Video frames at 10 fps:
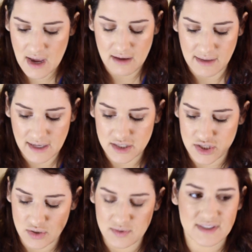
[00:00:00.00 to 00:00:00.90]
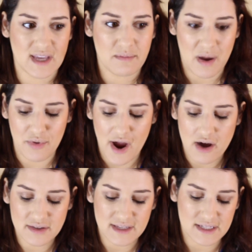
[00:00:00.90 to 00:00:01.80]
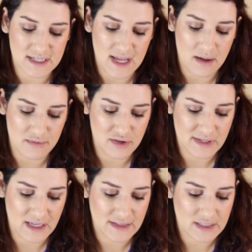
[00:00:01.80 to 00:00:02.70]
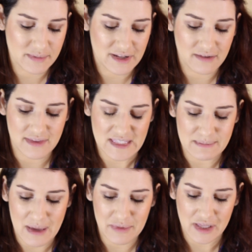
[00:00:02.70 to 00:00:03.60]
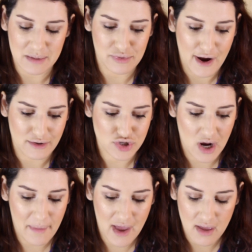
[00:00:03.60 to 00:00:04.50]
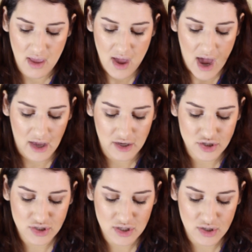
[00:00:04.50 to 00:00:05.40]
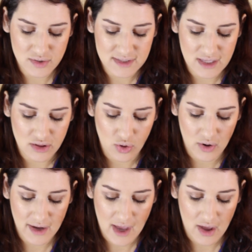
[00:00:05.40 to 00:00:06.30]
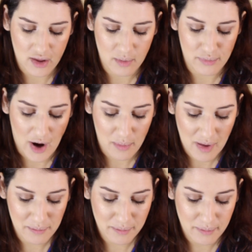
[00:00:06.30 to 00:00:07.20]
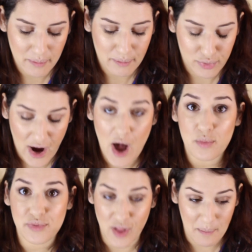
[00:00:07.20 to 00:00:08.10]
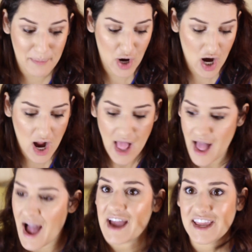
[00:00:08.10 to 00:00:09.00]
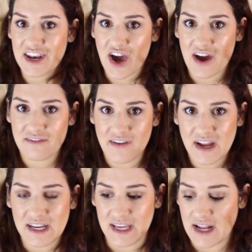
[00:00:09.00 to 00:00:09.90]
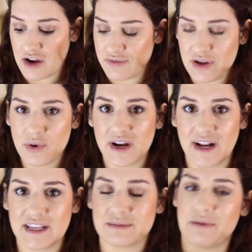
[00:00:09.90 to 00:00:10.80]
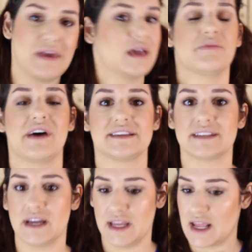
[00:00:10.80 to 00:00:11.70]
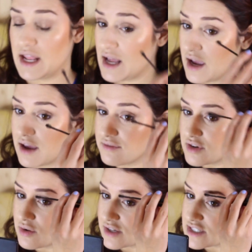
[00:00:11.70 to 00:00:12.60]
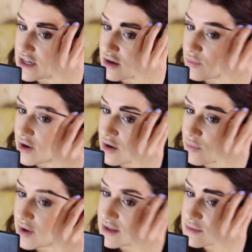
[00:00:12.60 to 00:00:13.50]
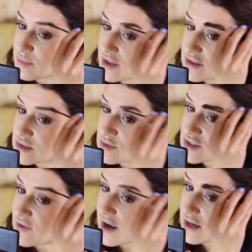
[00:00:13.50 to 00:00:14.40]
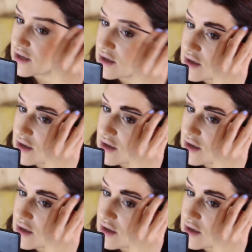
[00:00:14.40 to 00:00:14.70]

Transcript: I like to set my brows, and today I'm using a little bit of this Maybelline Brow Drama. I usually use the Loreal Brow Plumper. I cannot find it. I reorganized my makeup last night and I have no idea where it went, but this one's fine.